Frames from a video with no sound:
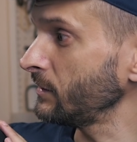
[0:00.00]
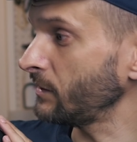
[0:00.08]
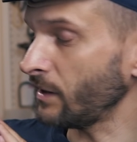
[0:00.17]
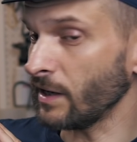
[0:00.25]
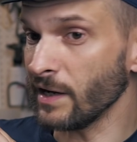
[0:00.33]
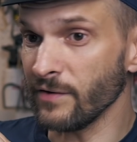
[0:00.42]

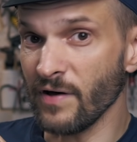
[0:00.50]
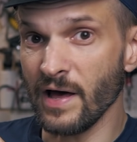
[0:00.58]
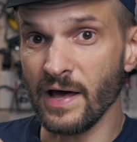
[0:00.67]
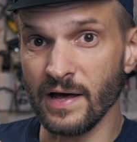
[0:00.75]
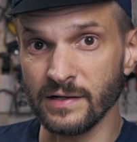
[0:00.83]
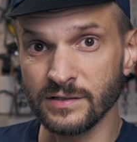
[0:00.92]
I've
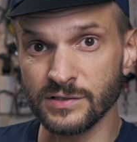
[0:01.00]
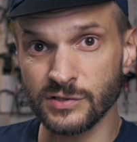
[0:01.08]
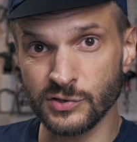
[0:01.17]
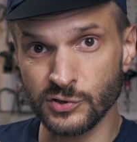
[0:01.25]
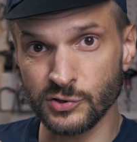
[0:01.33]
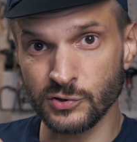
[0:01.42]
had
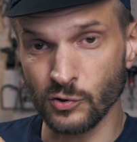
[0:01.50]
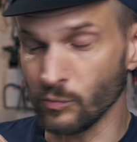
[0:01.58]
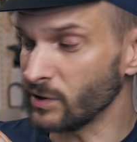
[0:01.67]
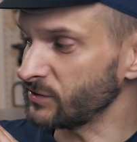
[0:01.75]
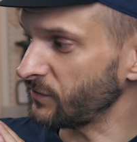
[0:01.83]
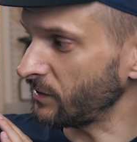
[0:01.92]
so
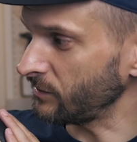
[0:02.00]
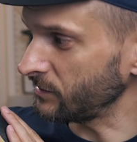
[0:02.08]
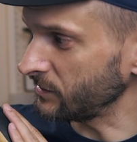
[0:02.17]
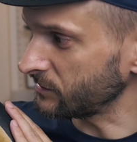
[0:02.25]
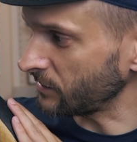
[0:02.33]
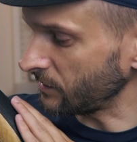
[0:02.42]
much fun on
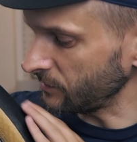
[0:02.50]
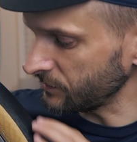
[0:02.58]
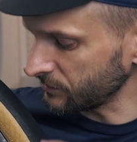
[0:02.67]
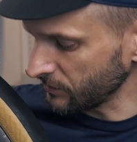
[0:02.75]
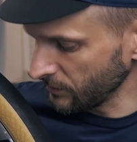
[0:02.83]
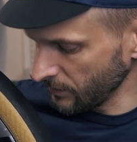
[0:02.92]
these
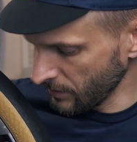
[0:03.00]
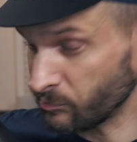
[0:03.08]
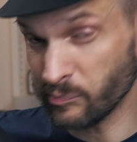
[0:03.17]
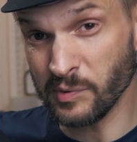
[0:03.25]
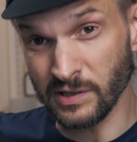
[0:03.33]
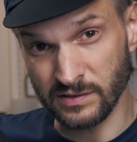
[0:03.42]
tires,
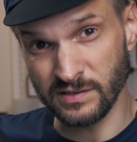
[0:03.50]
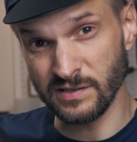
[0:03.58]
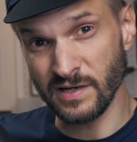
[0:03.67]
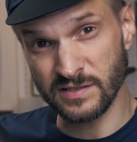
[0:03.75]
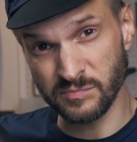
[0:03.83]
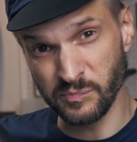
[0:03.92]
but it
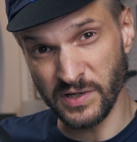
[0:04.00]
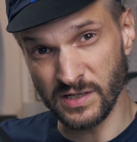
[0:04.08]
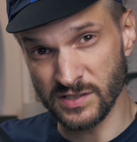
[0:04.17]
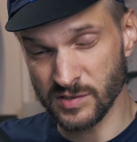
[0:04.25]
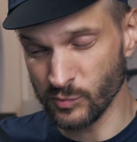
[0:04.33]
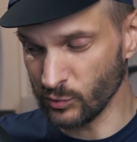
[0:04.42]
hasn't
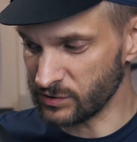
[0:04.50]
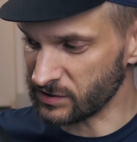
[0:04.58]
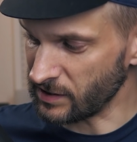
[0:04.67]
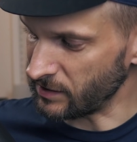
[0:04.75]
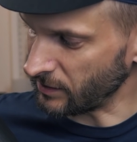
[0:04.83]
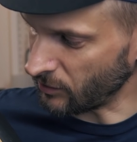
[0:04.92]
been smooth
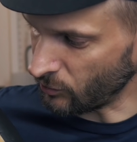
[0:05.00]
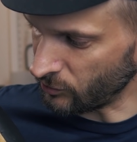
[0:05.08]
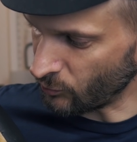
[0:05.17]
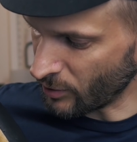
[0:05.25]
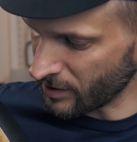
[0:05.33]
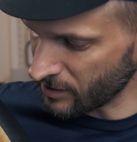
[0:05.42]
sailing all
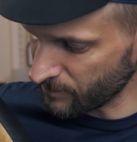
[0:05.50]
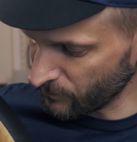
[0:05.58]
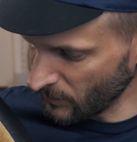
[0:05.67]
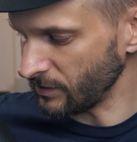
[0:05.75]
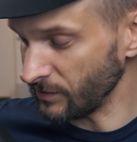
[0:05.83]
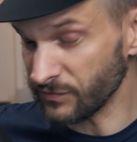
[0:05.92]
the way.
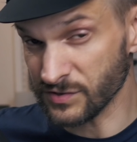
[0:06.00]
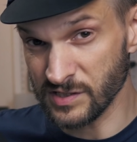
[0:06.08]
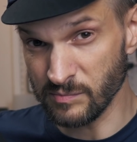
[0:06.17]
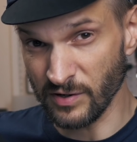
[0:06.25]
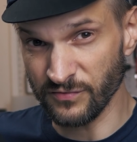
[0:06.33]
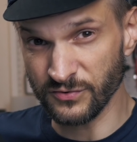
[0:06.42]
If you
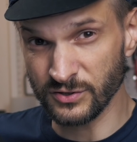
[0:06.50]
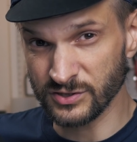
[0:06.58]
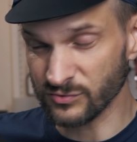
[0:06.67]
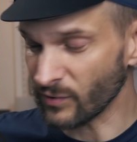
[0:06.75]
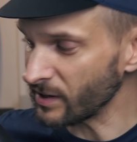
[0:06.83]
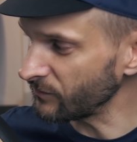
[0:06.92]
see my
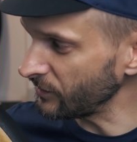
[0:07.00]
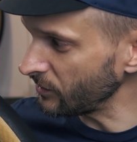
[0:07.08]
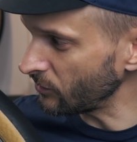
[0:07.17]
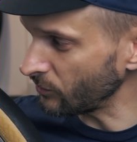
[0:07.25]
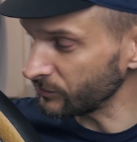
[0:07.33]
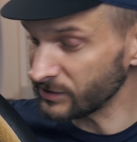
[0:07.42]
first ride
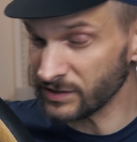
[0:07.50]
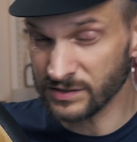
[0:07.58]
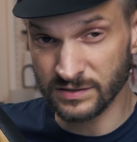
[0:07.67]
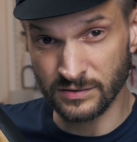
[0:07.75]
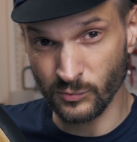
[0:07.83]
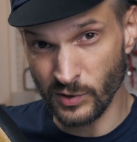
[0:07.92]
video on
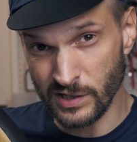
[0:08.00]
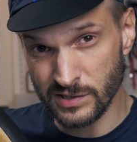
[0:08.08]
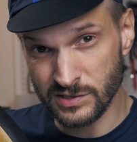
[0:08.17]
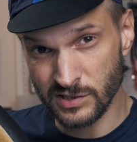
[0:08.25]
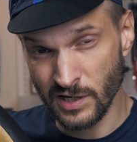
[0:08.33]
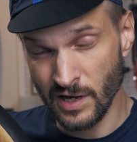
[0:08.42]
these
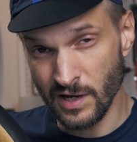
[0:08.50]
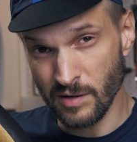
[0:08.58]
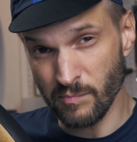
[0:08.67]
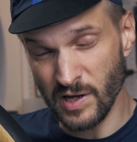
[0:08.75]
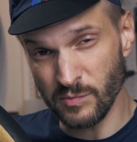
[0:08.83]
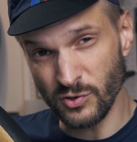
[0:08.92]
wheels,
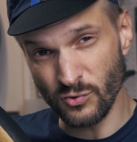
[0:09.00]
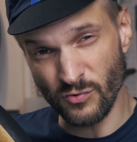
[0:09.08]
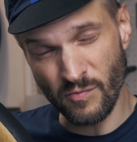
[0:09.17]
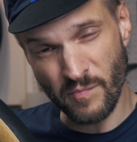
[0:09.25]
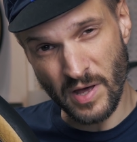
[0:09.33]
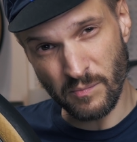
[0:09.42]
maybe you
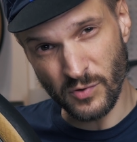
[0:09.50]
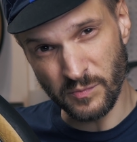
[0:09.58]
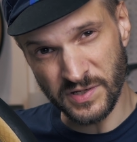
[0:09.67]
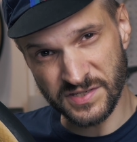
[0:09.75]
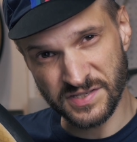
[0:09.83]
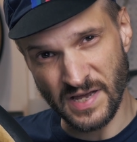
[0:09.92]
remember
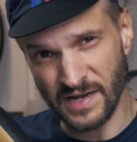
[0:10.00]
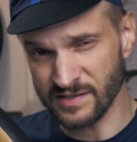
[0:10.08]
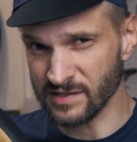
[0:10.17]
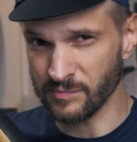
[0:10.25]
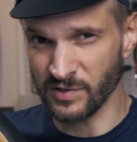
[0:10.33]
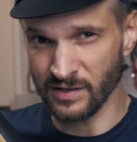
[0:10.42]
me saying
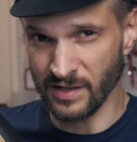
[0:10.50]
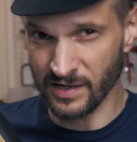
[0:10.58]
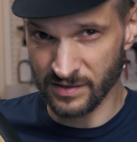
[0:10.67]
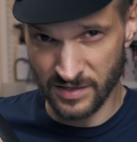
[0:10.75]
something like